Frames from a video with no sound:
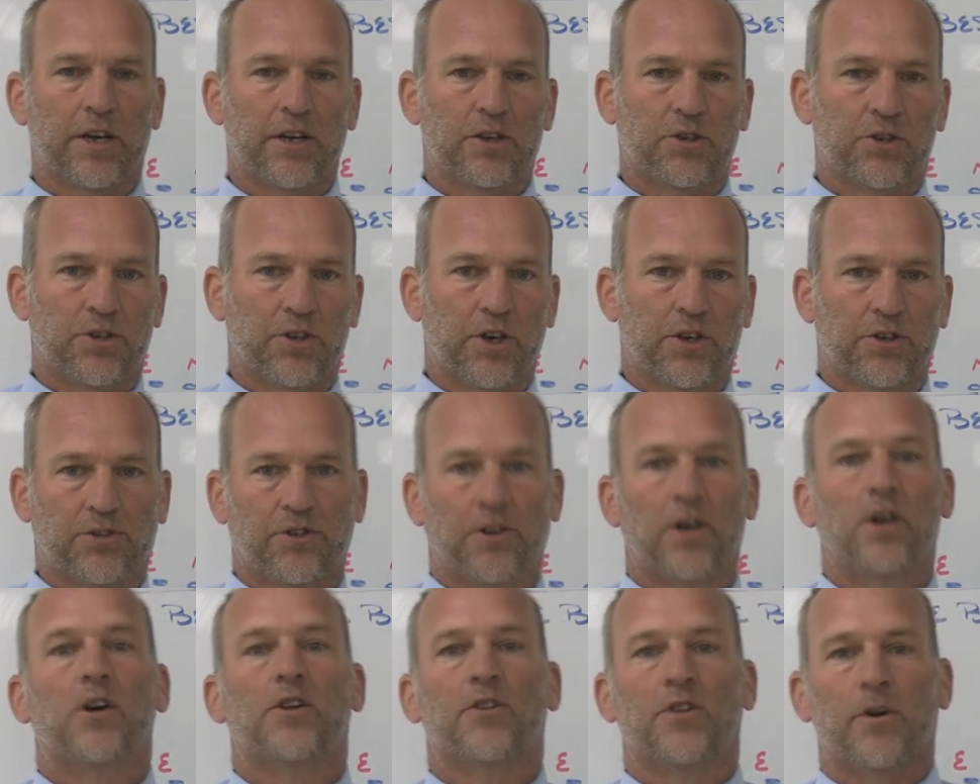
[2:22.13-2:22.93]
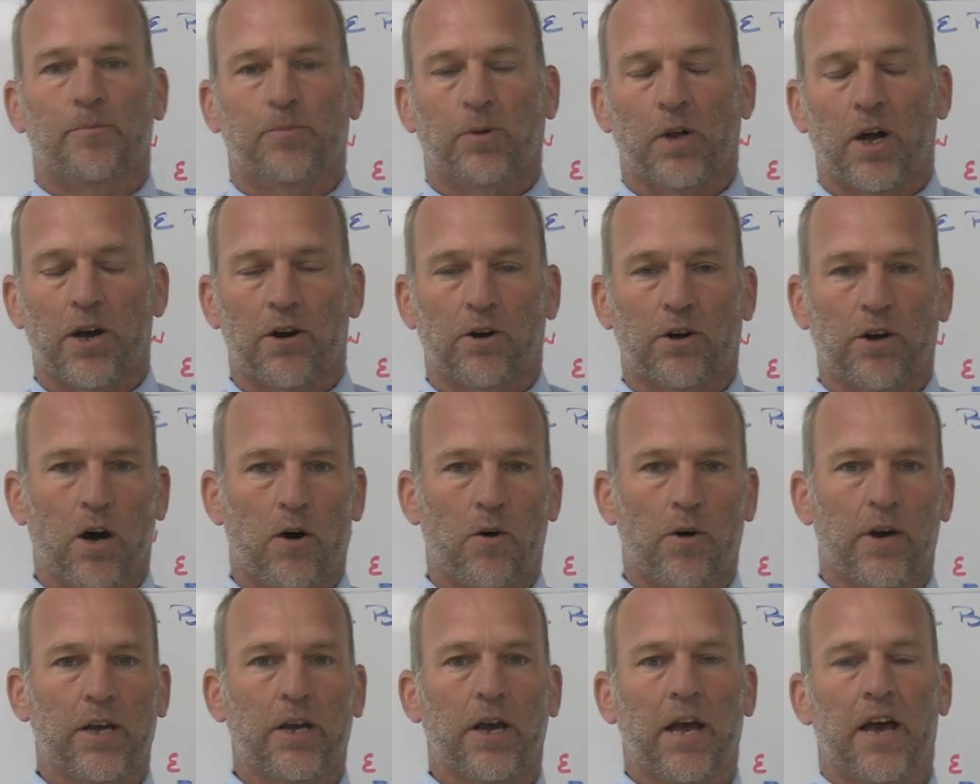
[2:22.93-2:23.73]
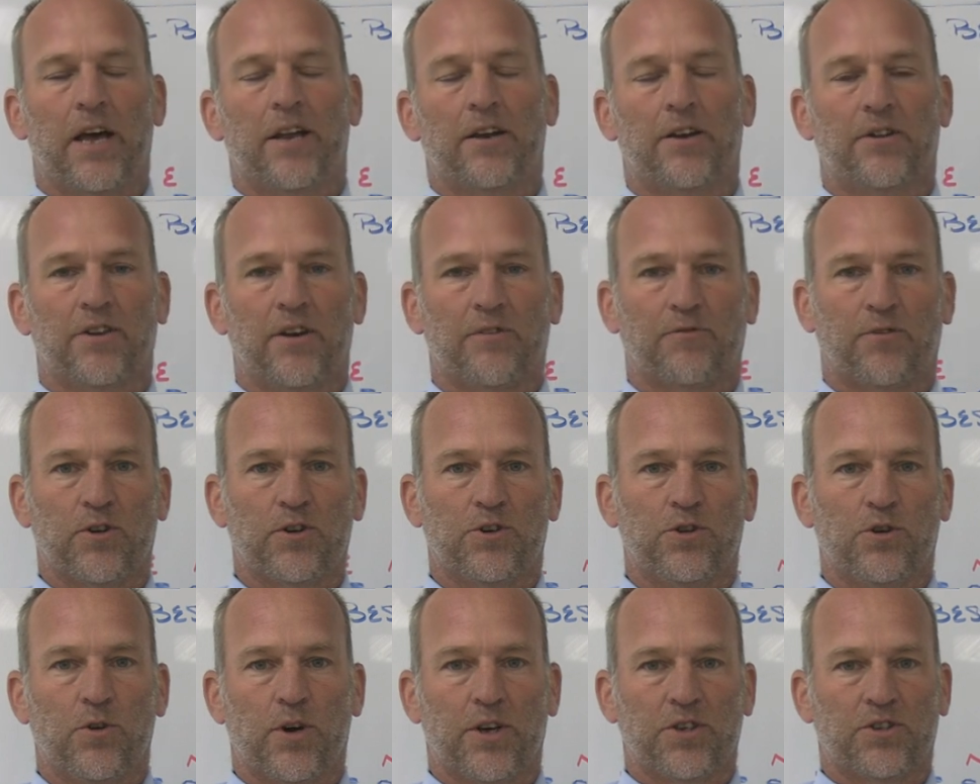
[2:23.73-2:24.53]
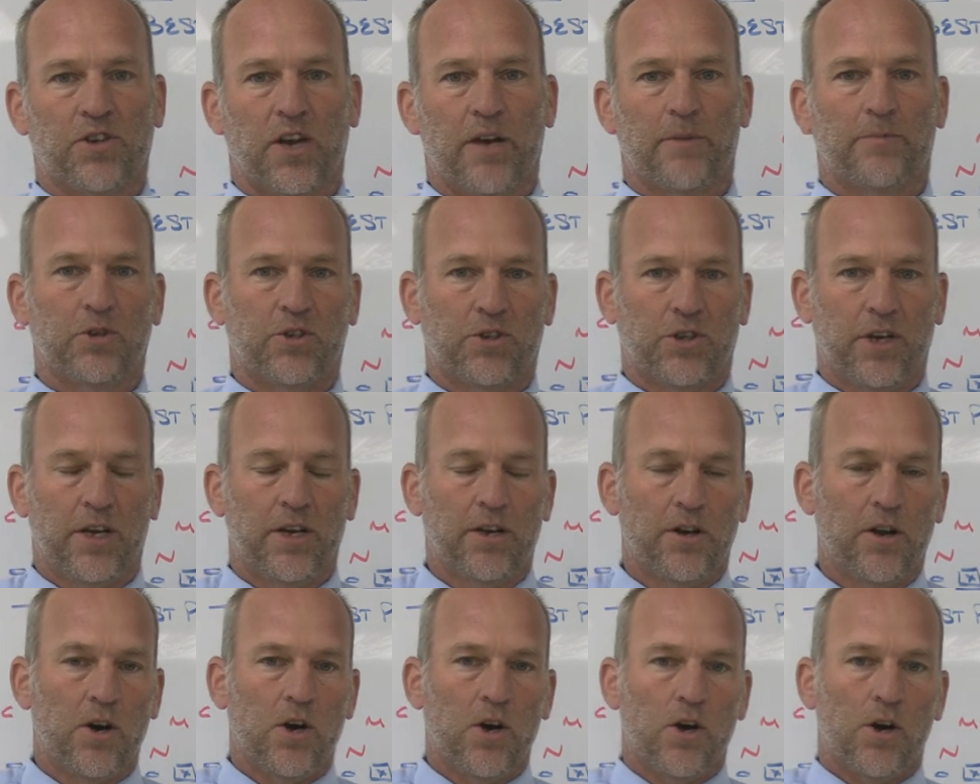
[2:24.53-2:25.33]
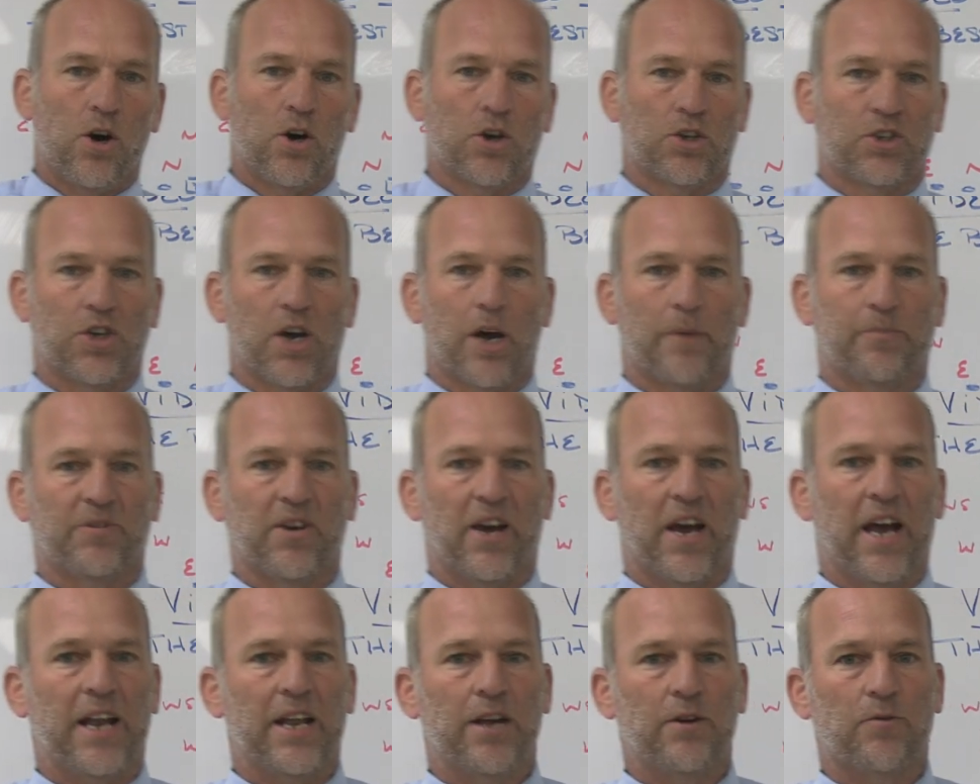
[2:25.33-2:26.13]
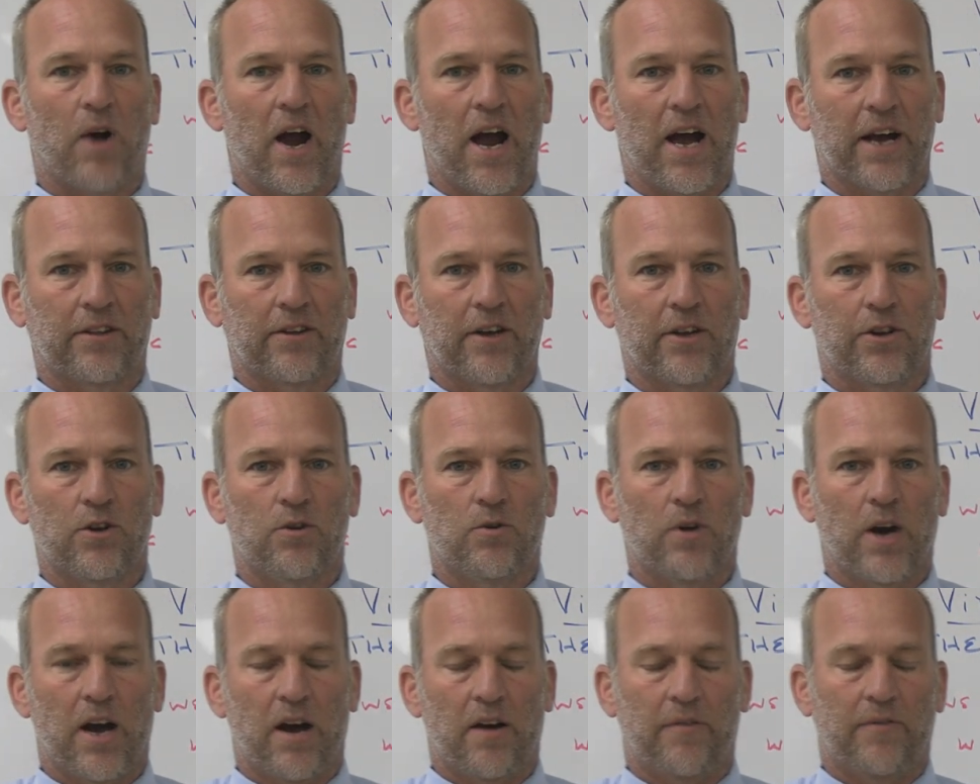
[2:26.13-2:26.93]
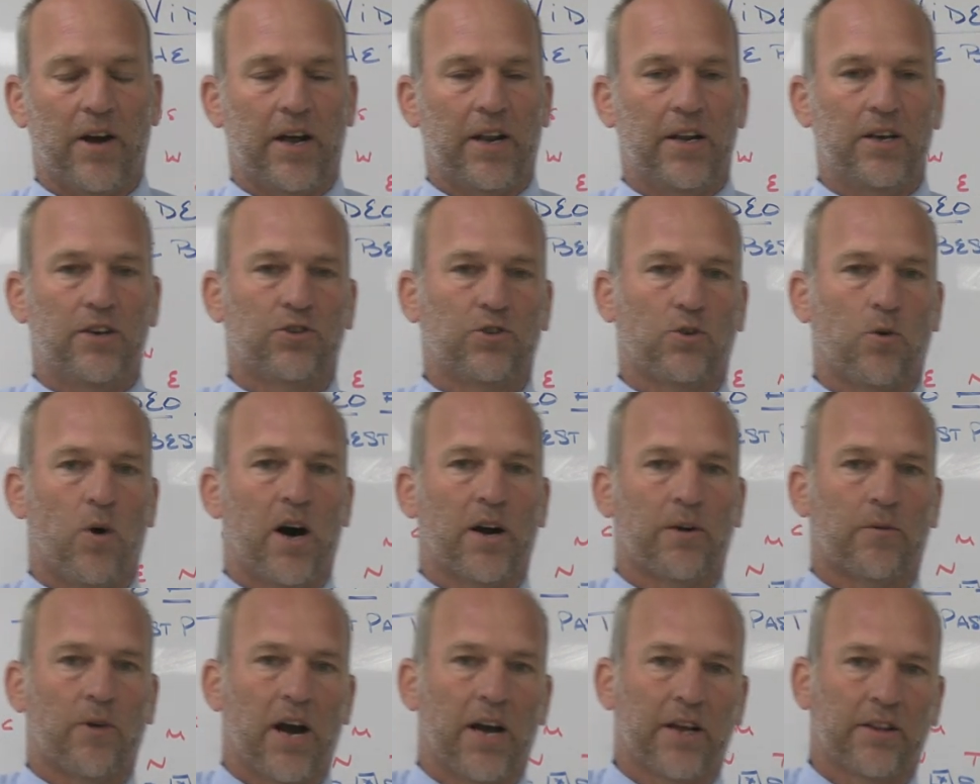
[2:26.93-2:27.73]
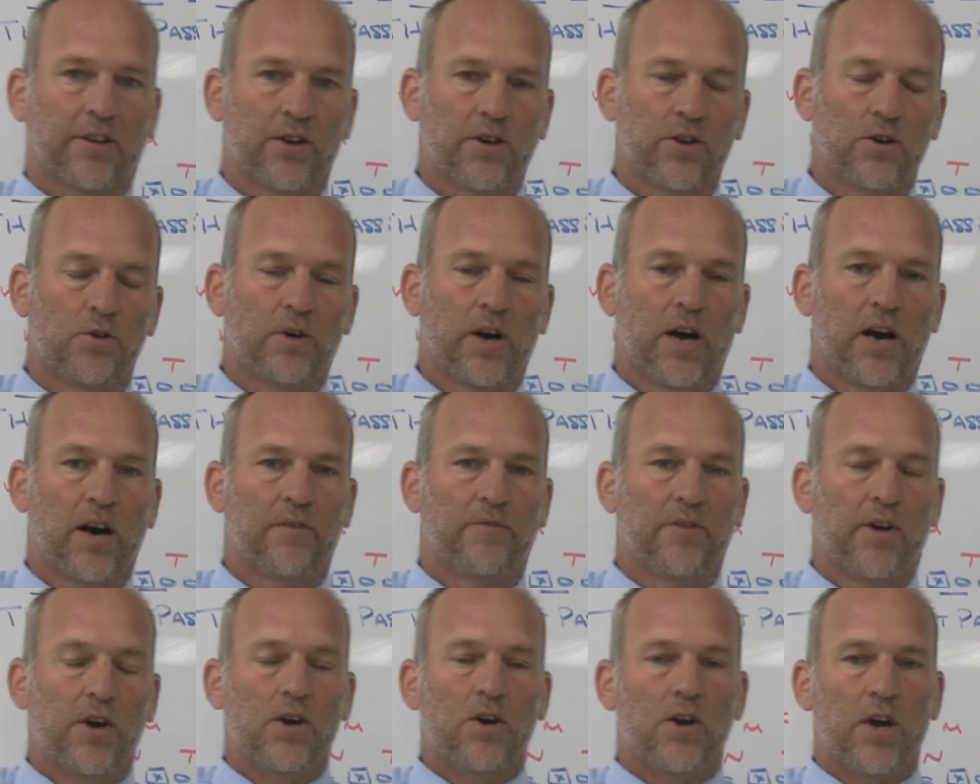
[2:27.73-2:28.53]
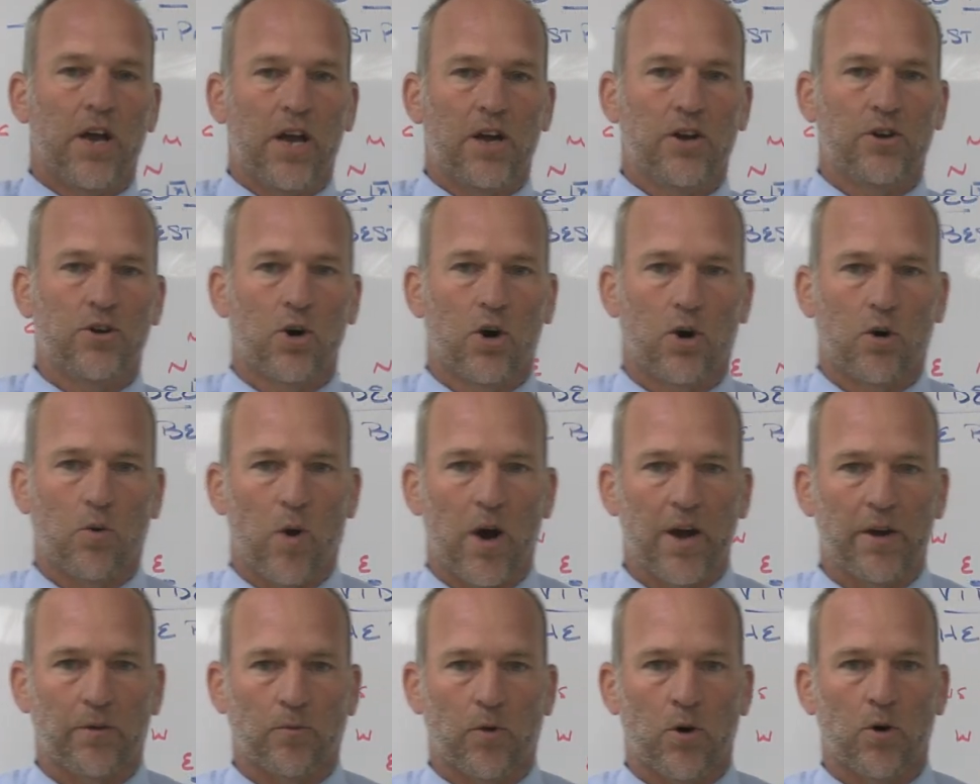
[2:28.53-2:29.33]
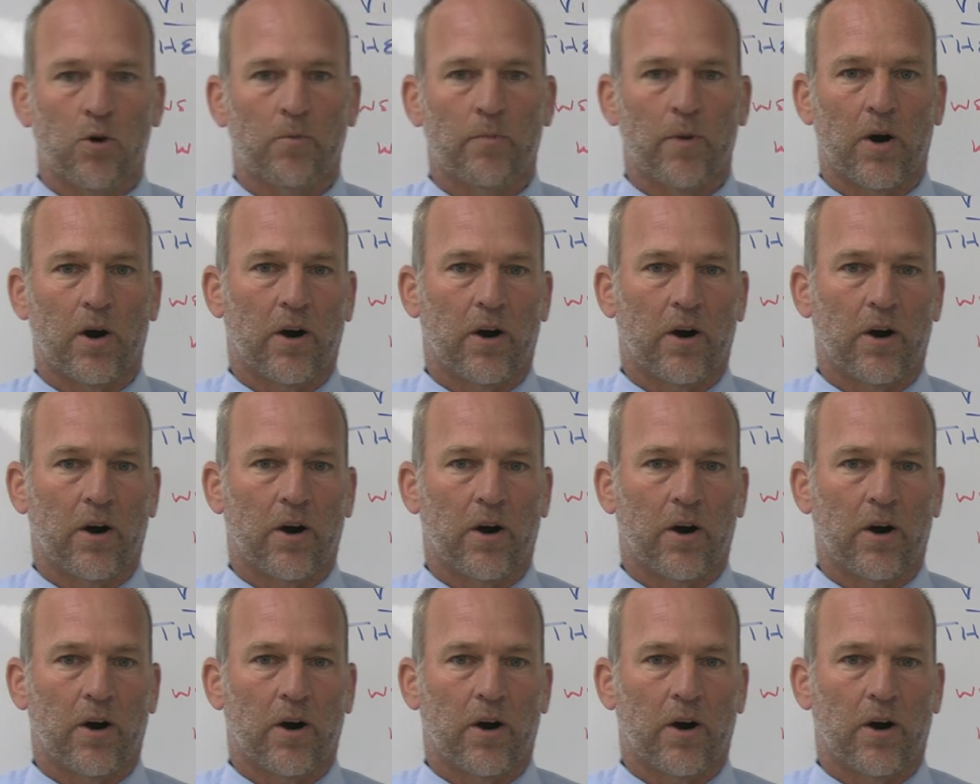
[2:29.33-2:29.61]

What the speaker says: It's just the player going and the DifferenceUSA machine hooks up to any rack that you have, any squat rack that you have in your weight room.